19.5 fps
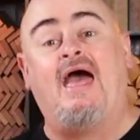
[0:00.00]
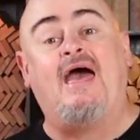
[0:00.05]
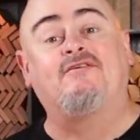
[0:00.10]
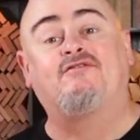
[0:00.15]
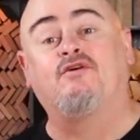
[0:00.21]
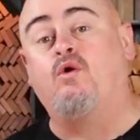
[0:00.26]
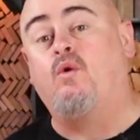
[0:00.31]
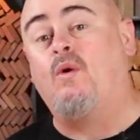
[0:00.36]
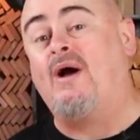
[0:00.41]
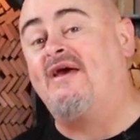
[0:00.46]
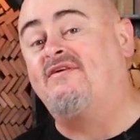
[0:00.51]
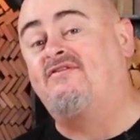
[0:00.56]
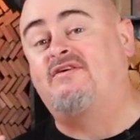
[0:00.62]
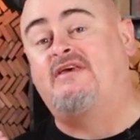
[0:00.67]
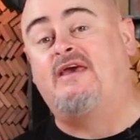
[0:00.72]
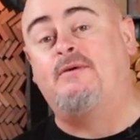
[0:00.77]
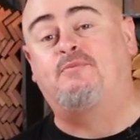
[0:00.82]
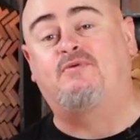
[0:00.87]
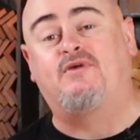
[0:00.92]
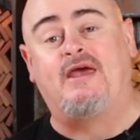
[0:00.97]
As always,
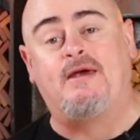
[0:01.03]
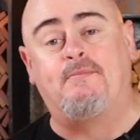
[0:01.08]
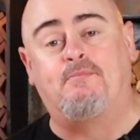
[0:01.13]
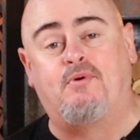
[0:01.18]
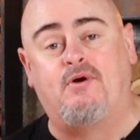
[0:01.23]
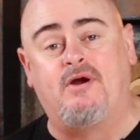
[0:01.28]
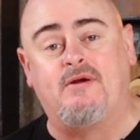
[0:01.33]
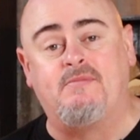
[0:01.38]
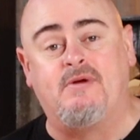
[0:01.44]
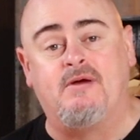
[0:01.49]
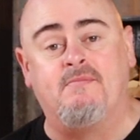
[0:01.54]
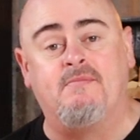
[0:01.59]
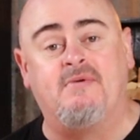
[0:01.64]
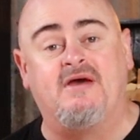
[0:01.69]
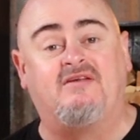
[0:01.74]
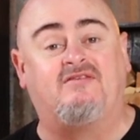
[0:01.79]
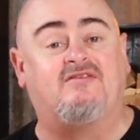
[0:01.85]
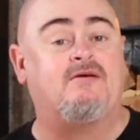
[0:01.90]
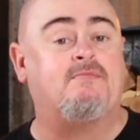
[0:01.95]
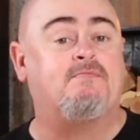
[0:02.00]
Gippsland Premium
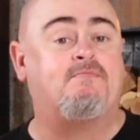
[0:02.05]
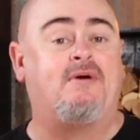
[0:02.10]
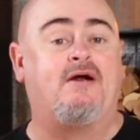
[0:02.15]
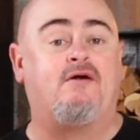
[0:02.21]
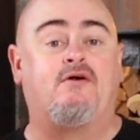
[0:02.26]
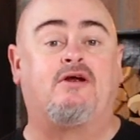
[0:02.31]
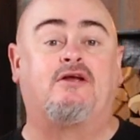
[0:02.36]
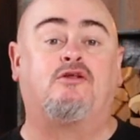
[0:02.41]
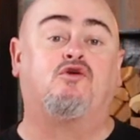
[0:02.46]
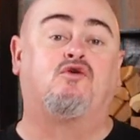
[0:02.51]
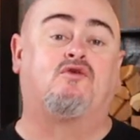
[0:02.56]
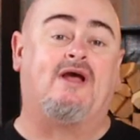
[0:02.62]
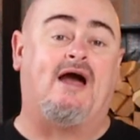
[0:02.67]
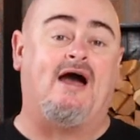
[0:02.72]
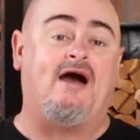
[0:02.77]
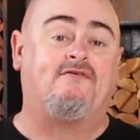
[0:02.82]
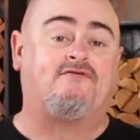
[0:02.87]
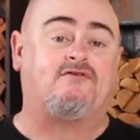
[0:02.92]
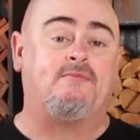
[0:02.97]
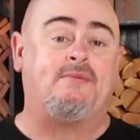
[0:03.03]
Meats in Berwick looked
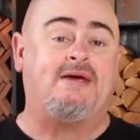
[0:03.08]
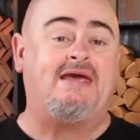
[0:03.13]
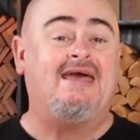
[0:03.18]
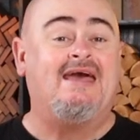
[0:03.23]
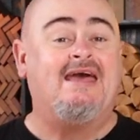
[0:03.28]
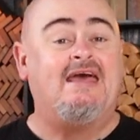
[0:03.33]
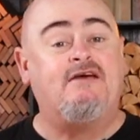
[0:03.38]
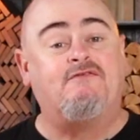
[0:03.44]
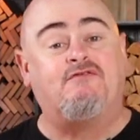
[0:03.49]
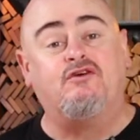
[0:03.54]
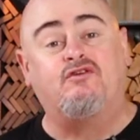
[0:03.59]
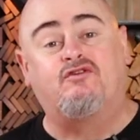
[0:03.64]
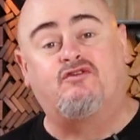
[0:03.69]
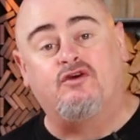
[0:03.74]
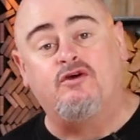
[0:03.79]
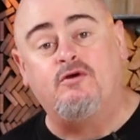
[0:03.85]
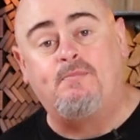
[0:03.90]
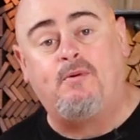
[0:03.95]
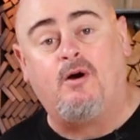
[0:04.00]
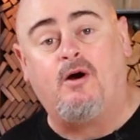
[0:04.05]
after me. If you
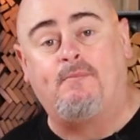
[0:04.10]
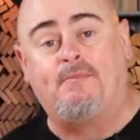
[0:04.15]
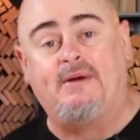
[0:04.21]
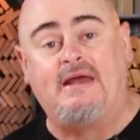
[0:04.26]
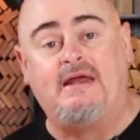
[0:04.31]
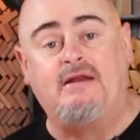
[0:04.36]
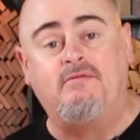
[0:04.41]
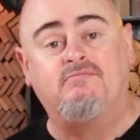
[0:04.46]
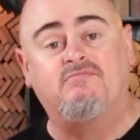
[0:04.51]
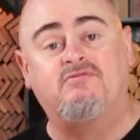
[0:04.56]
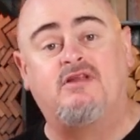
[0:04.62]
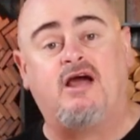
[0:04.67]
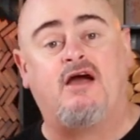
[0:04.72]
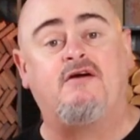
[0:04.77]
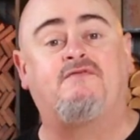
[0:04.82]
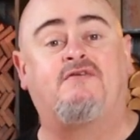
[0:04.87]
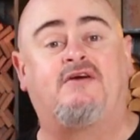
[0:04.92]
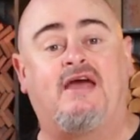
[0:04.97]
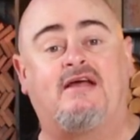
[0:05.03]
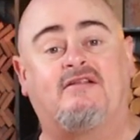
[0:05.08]
do pop in,
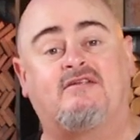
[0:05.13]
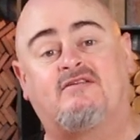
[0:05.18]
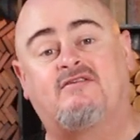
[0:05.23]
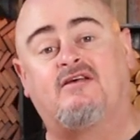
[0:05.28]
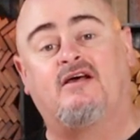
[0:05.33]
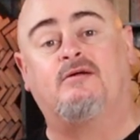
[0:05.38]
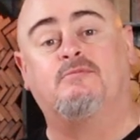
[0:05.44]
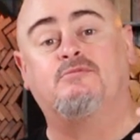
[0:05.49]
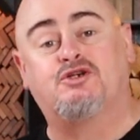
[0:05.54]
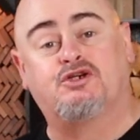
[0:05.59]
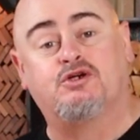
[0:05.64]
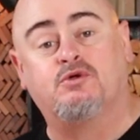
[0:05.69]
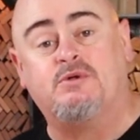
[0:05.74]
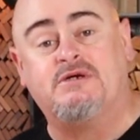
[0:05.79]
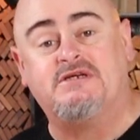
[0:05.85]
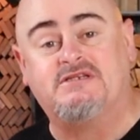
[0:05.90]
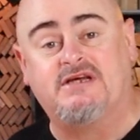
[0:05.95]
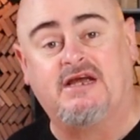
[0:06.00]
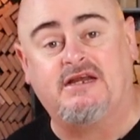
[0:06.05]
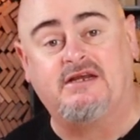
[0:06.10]
don't forget to tell them
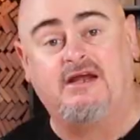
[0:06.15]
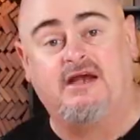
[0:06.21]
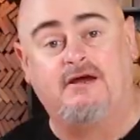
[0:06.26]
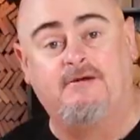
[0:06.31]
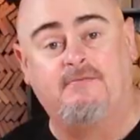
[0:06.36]
Schueys sent you.